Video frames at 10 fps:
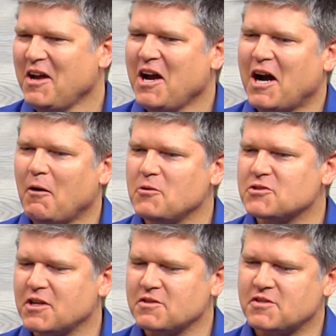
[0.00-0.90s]
Always
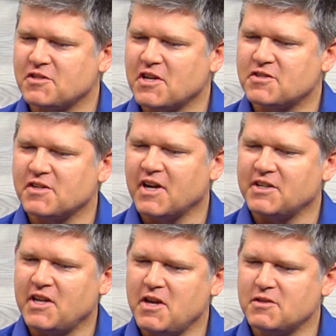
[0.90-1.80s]
suggesting
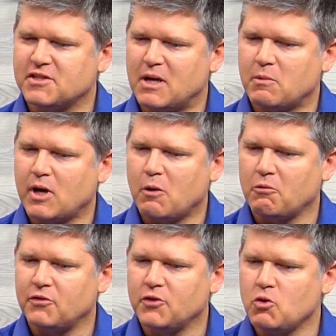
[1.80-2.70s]
ideas, coming out
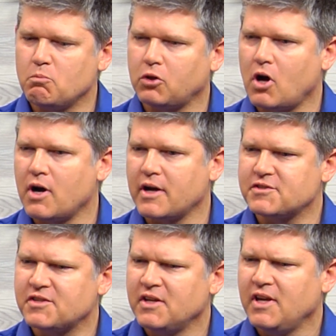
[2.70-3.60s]
with new
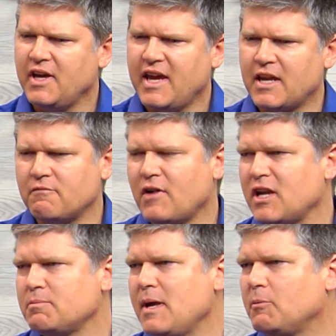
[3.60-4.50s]
blogs, and
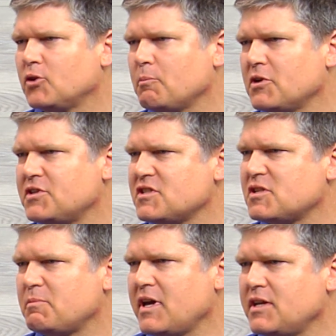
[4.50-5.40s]
inviting people to
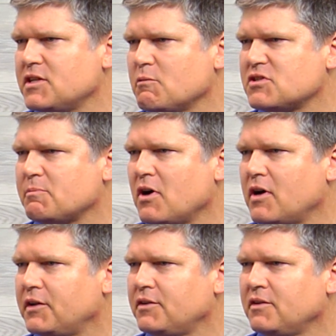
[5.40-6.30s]
participate, to
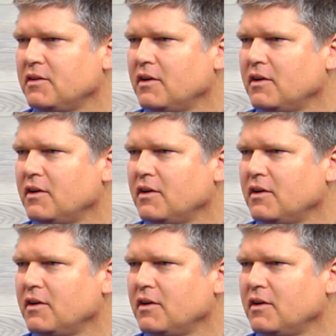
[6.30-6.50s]
respond.